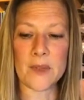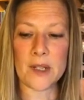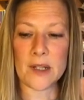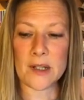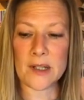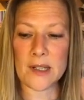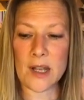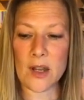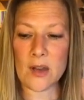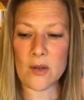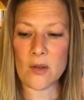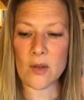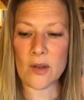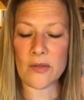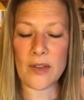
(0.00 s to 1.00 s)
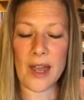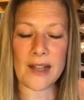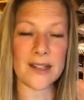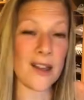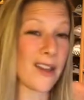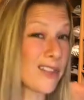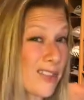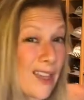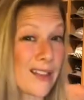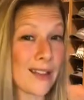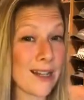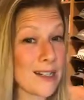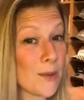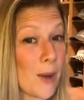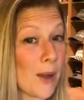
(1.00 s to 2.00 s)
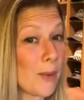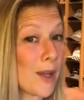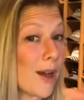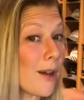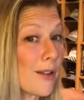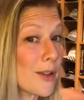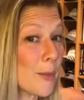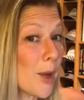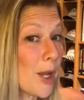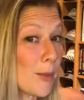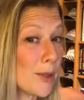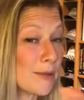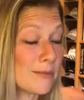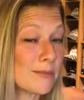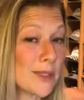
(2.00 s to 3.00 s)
So I think that's where we are at the moment.